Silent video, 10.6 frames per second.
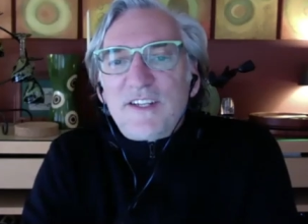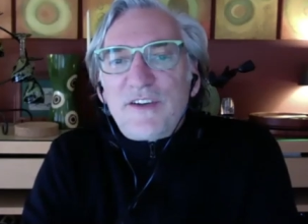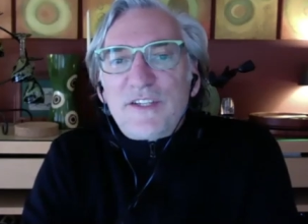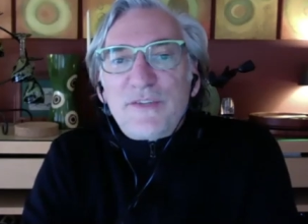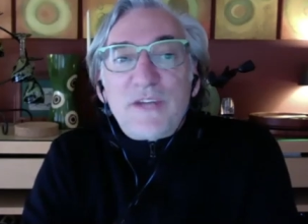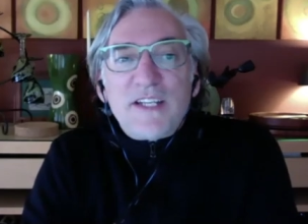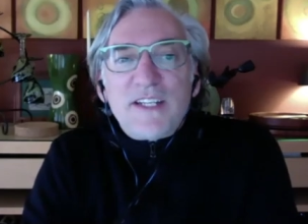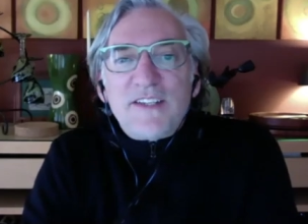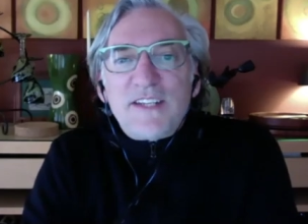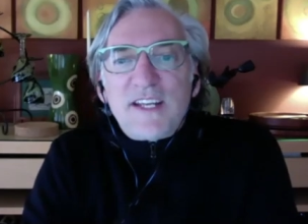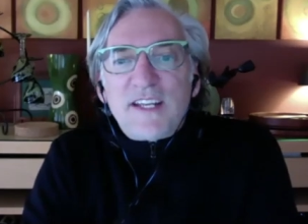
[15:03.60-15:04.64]
as I
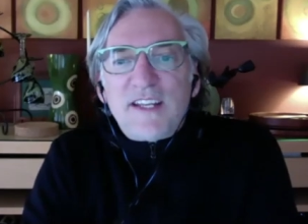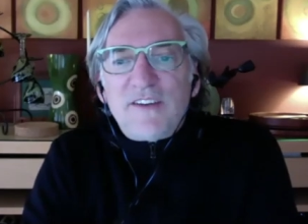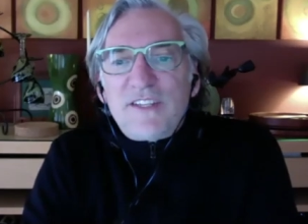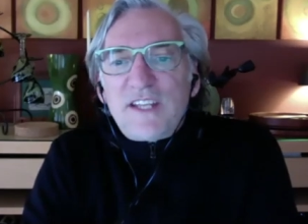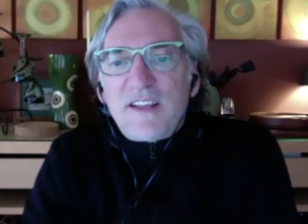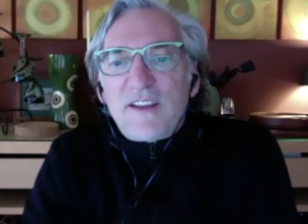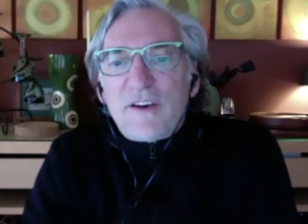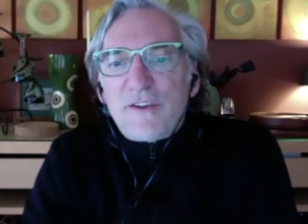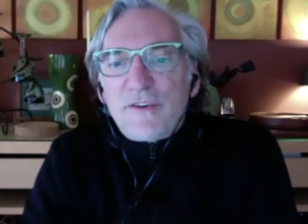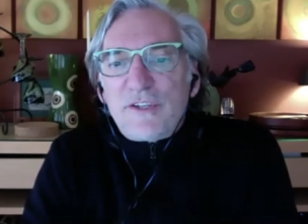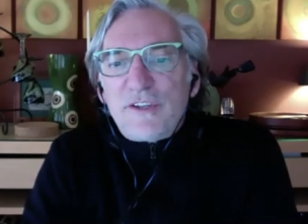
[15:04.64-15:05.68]
was saying, here
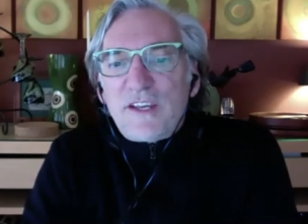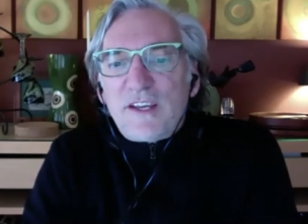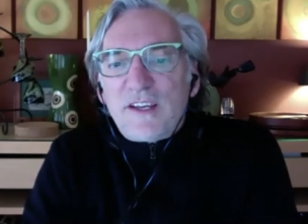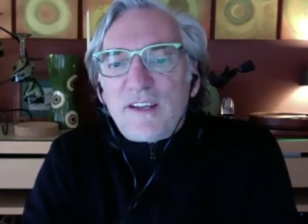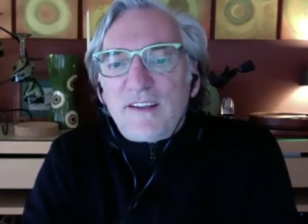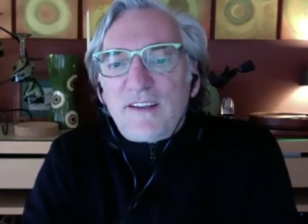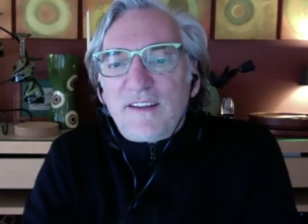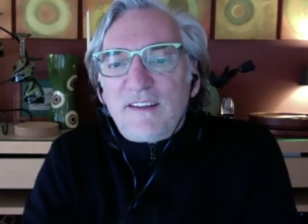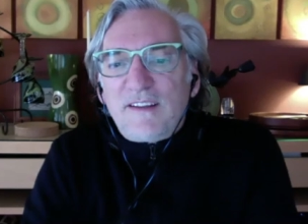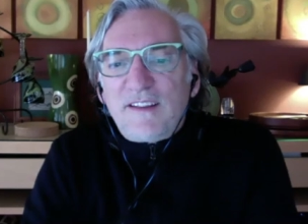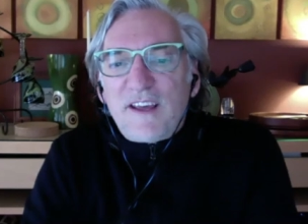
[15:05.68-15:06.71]
those are the
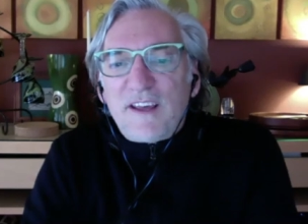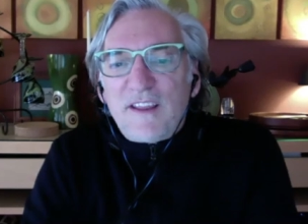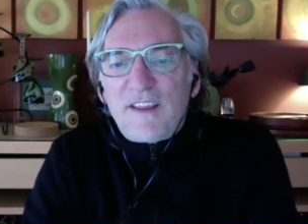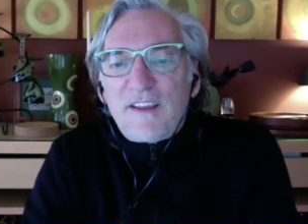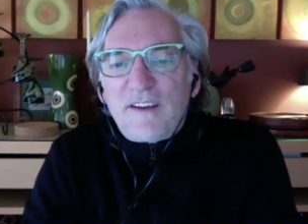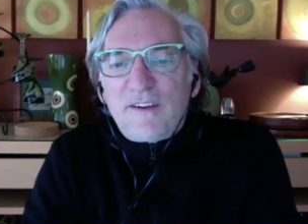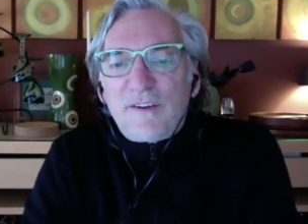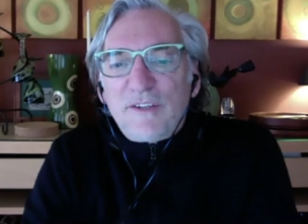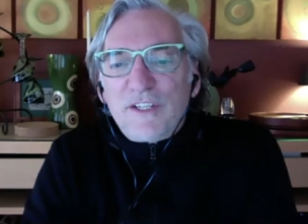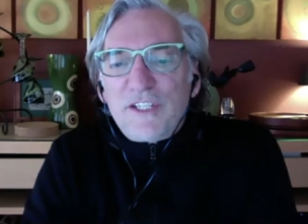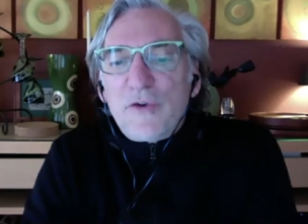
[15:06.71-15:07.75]

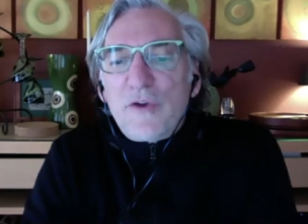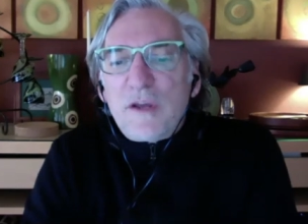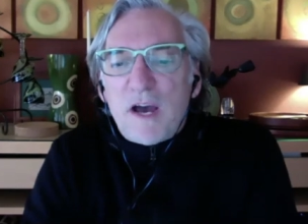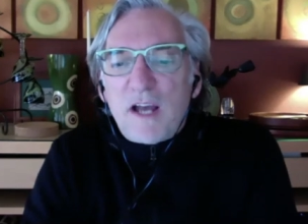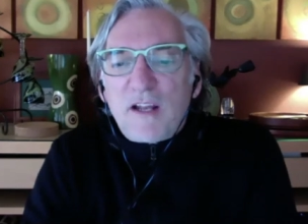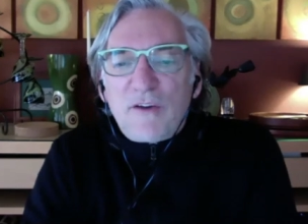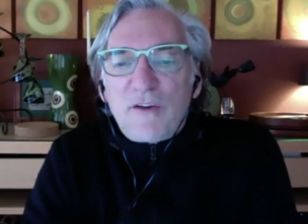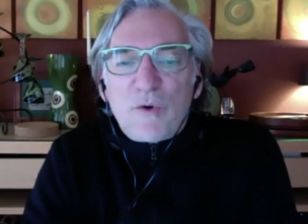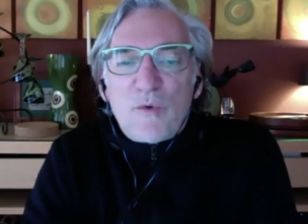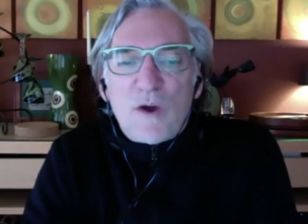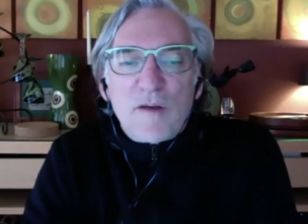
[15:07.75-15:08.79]
zoning bylaw
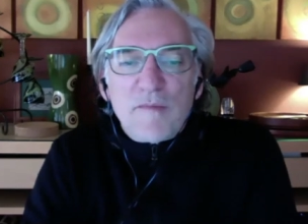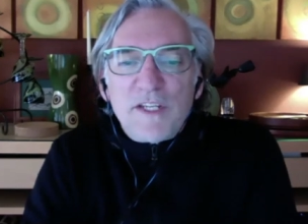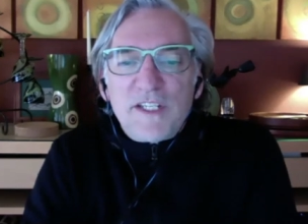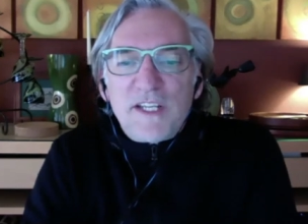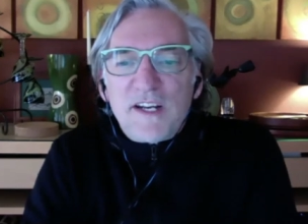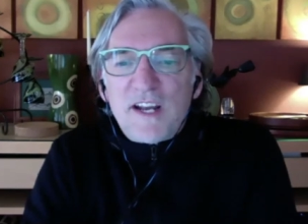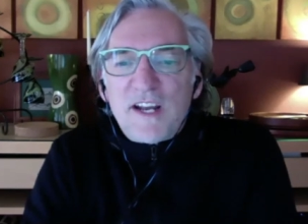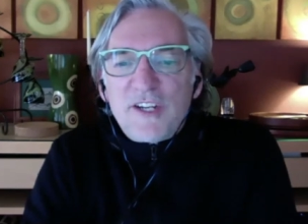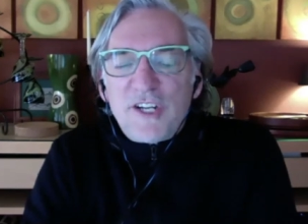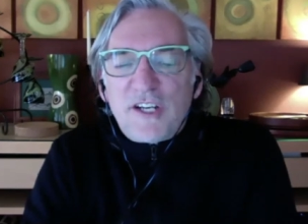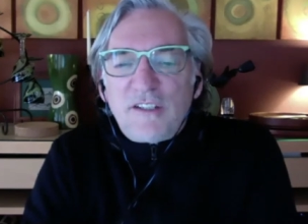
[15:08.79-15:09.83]
requirements in a
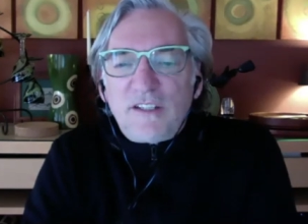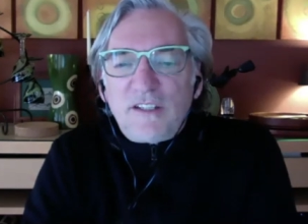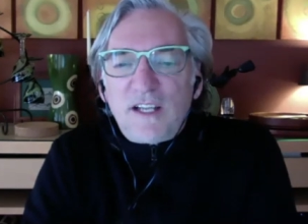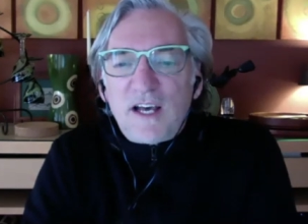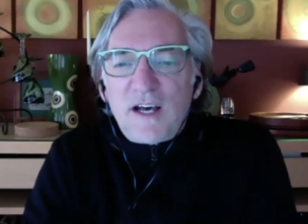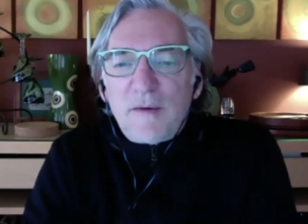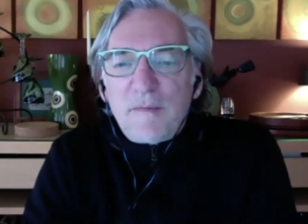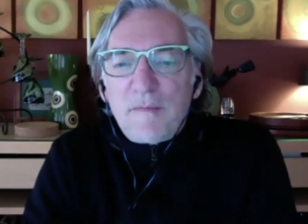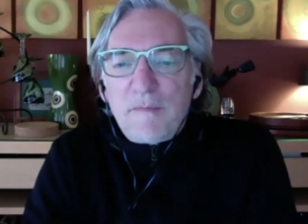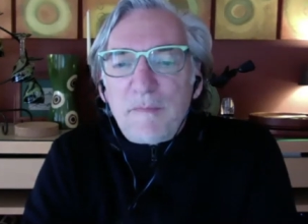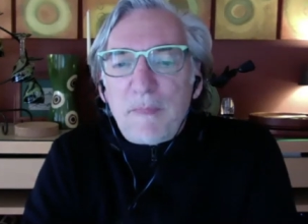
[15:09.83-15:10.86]
nutshell.
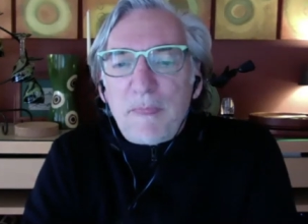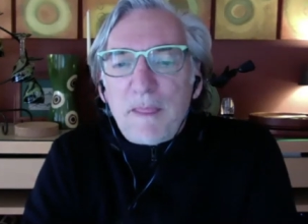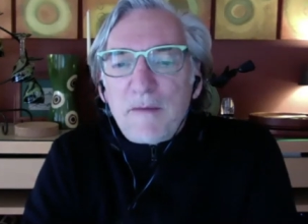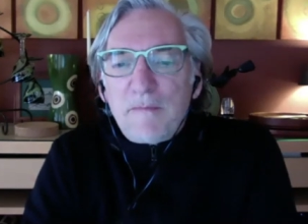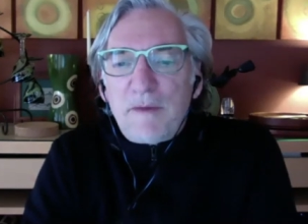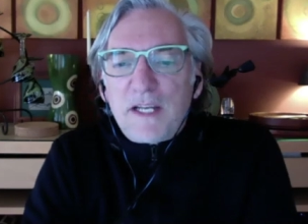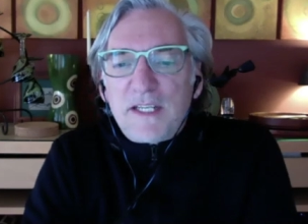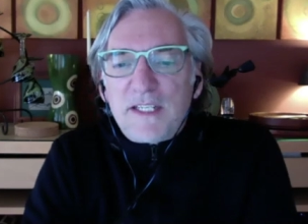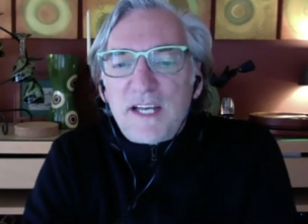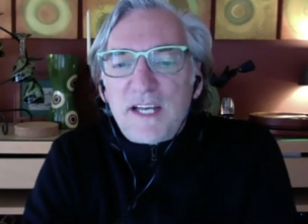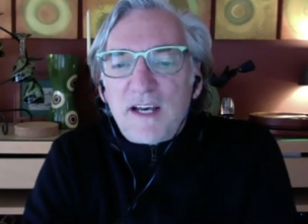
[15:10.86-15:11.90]

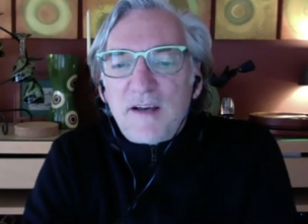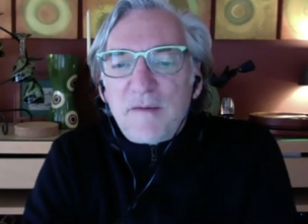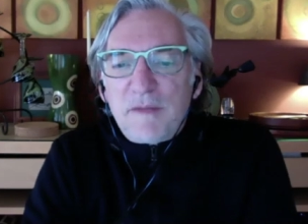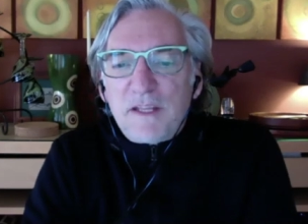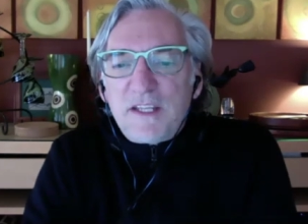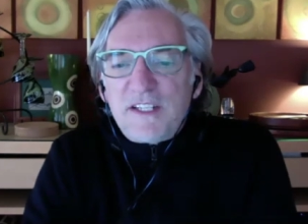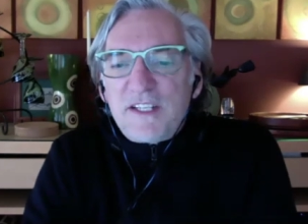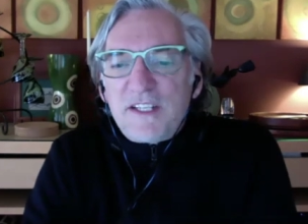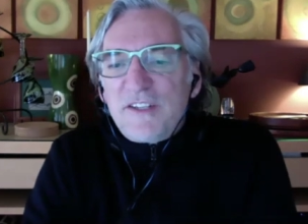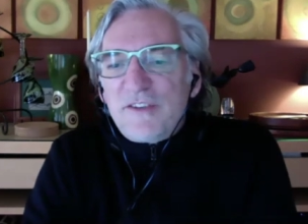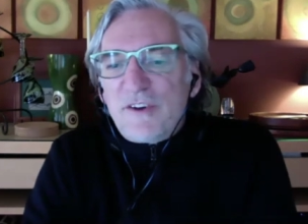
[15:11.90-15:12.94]
But these
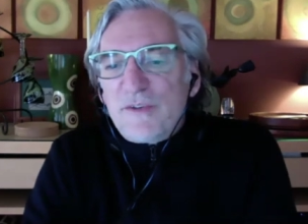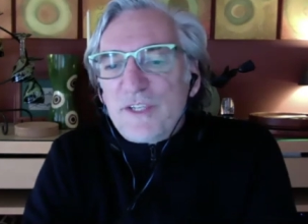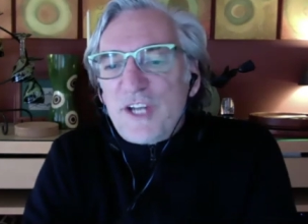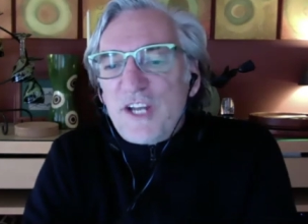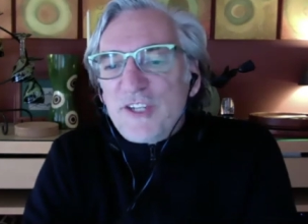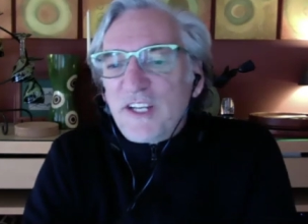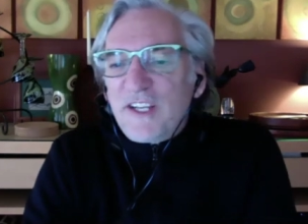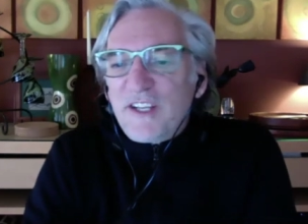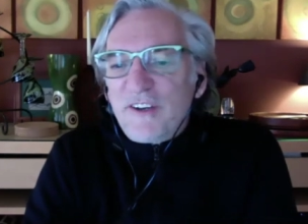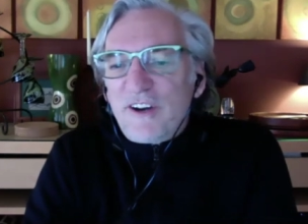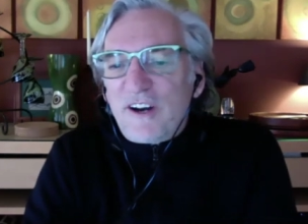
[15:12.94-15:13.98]
things are always changing, and
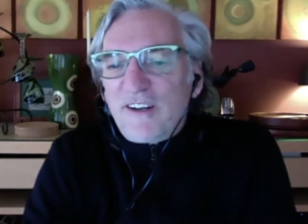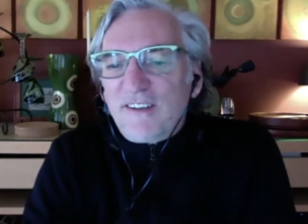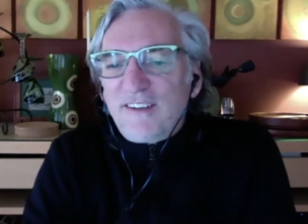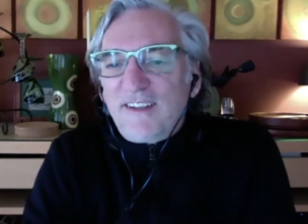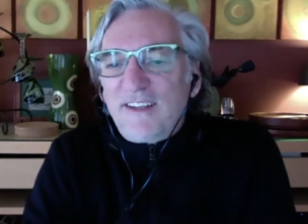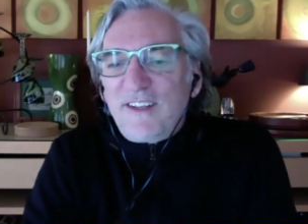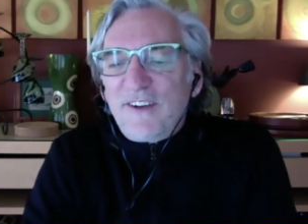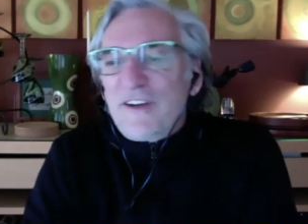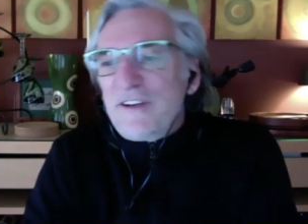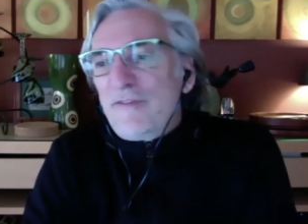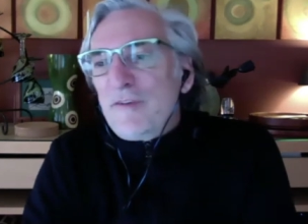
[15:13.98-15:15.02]
there are
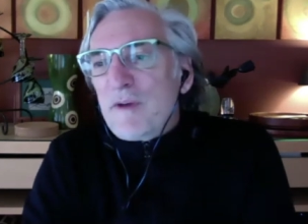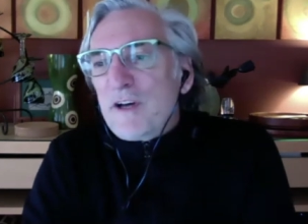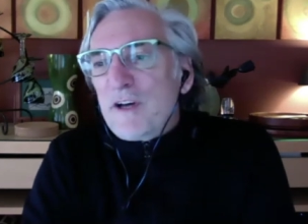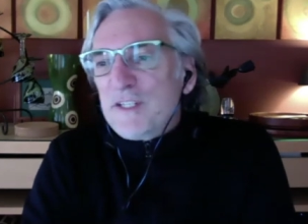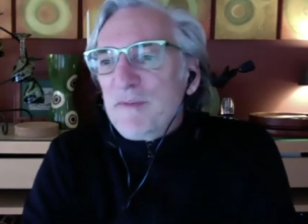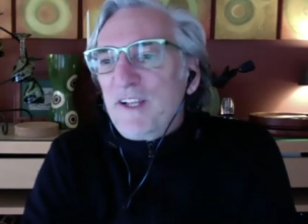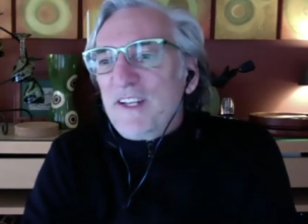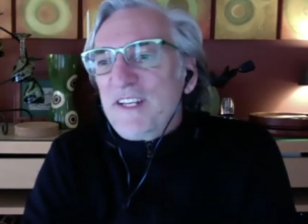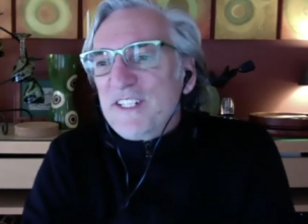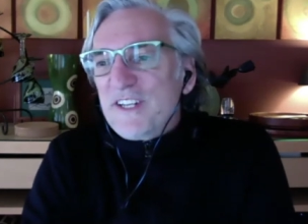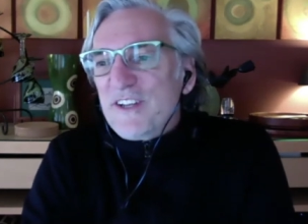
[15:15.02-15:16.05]
different
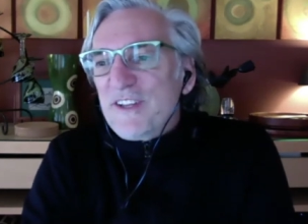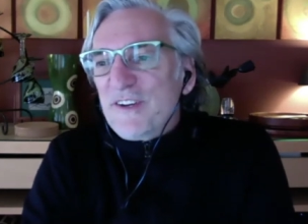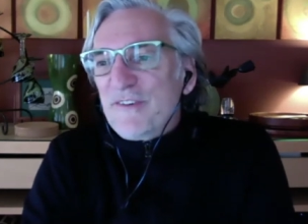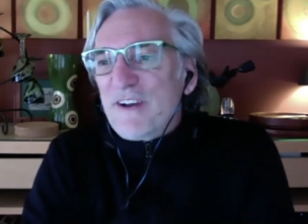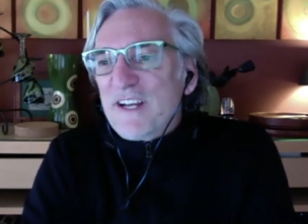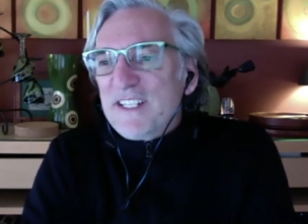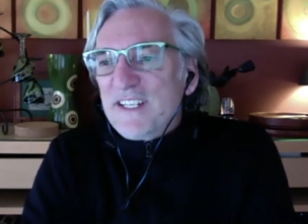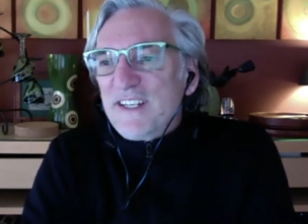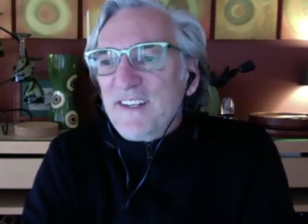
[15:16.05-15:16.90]
possibilities on the horizon.